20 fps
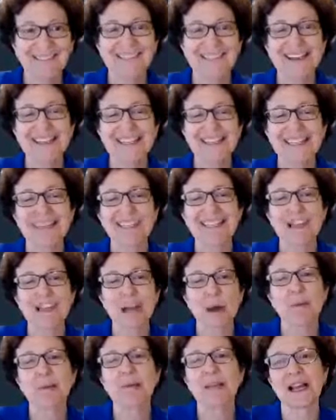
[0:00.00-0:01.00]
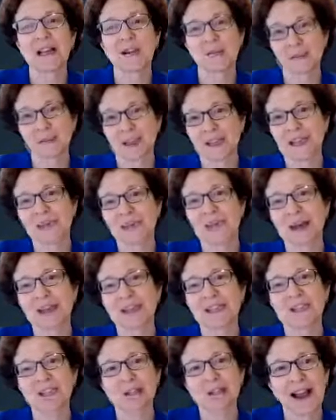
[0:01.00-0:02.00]
we see the double-blind
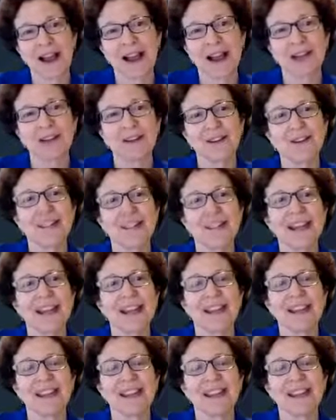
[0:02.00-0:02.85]
randomized trials